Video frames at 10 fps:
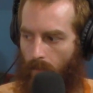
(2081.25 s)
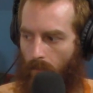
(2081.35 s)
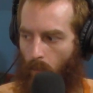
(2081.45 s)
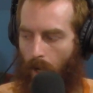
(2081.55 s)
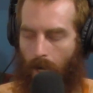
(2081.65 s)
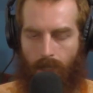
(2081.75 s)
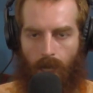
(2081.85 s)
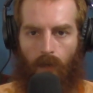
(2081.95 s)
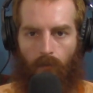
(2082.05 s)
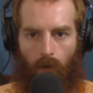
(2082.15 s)
when I
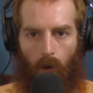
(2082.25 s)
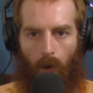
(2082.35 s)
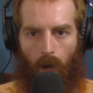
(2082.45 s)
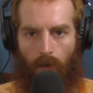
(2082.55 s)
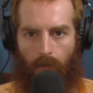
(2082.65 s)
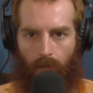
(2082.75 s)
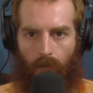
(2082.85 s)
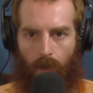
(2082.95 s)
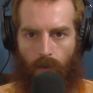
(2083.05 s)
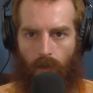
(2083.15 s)
take a photo of a
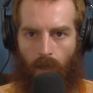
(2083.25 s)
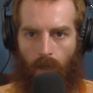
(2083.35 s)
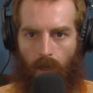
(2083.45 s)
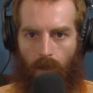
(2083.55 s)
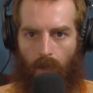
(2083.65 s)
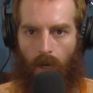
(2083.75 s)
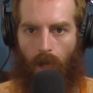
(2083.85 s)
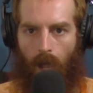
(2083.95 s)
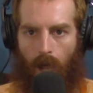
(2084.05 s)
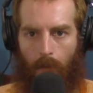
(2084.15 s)
fish, that
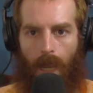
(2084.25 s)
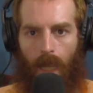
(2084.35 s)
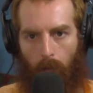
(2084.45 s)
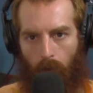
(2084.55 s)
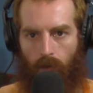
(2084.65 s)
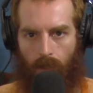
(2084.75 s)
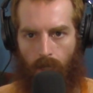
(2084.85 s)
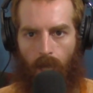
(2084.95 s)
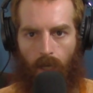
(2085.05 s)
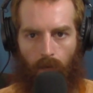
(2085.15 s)
I'm able to
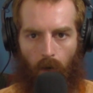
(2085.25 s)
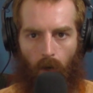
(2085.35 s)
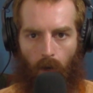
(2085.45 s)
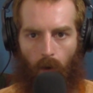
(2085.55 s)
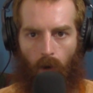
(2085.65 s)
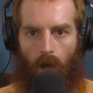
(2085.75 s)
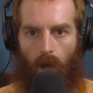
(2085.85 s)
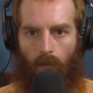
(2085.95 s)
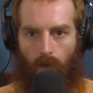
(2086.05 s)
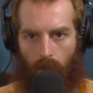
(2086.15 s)
take a photo
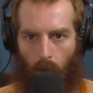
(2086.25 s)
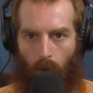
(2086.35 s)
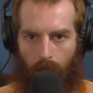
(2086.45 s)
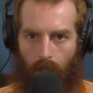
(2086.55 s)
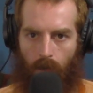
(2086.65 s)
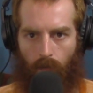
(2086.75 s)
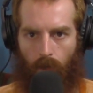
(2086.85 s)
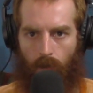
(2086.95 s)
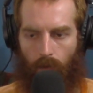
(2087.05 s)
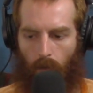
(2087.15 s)
of a 20-inch
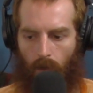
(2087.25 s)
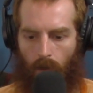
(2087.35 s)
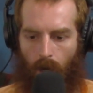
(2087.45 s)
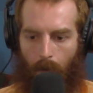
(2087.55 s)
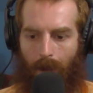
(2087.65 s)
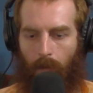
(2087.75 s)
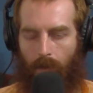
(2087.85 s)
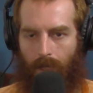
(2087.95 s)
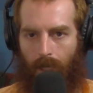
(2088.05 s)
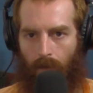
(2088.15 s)
fish, or I'm
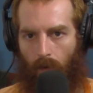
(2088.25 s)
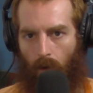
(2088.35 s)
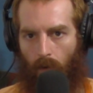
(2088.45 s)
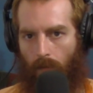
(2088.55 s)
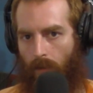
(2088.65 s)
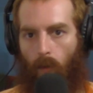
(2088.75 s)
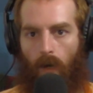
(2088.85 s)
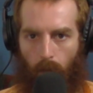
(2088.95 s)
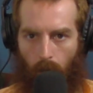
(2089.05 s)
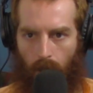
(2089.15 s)
able to take a photo of a
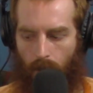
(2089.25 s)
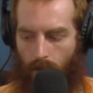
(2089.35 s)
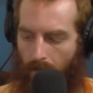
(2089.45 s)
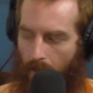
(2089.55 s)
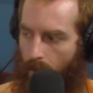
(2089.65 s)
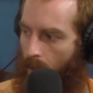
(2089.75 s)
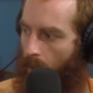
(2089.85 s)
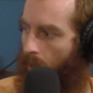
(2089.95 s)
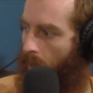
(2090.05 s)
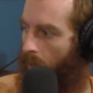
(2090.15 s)
21-inch fish,
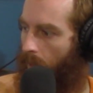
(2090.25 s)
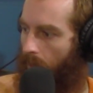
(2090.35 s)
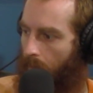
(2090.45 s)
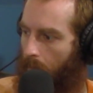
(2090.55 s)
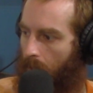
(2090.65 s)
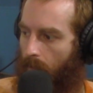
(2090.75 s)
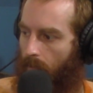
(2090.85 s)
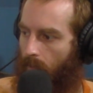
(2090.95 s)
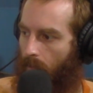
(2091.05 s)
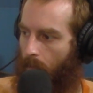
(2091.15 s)

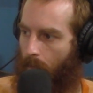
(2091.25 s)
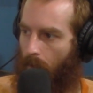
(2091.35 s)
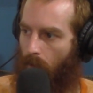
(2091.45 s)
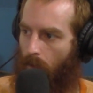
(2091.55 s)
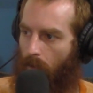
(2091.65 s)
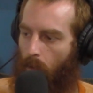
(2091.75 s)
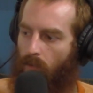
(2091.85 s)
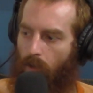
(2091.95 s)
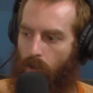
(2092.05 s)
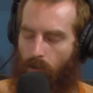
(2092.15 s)
because
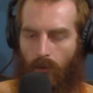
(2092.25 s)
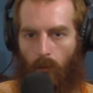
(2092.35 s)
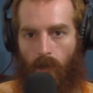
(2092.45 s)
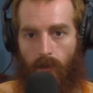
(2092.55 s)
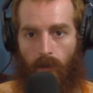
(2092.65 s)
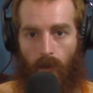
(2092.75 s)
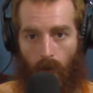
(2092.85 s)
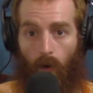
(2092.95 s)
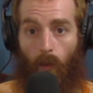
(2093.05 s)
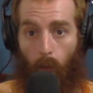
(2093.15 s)
those fish are the ones that are
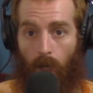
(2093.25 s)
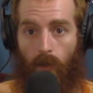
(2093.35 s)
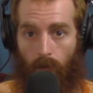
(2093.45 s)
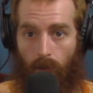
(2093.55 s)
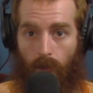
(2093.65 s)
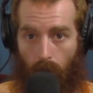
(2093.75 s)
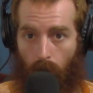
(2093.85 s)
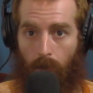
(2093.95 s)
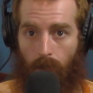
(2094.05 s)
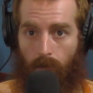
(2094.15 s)
going to win you the
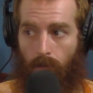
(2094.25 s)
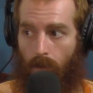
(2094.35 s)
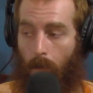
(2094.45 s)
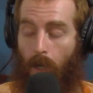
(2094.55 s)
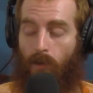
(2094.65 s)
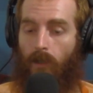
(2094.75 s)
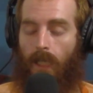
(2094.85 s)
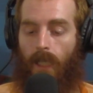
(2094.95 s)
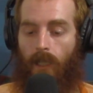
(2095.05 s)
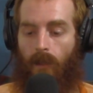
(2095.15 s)
tournaments,
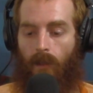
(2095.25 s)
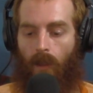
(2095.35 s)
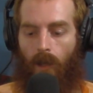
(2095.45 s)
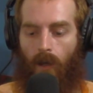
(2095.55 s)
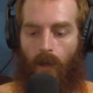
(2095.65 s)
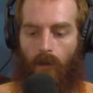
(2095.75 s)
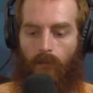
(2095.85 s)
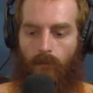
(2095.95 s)
especially in the